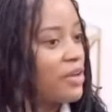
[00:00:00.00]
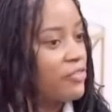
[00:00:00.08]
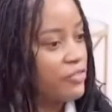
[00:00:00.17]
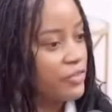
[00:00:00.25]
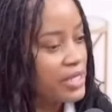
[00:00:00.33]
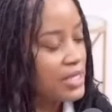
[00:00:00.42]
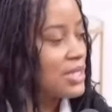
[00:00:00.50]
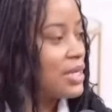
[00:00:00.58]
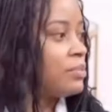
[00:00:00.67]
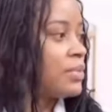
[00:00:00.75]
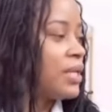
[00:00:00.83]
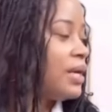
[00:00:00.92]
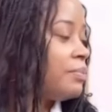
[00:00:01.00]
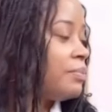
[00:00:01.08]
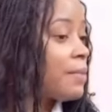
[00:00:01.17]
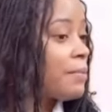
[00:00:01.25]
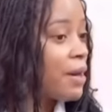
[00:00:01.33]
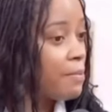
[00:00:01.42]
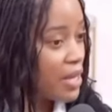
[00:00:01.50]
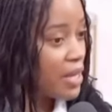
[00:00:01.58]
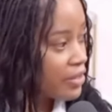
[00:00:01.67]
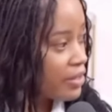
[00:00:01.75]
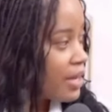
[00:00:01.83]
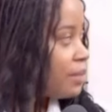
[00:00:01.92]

in her marriage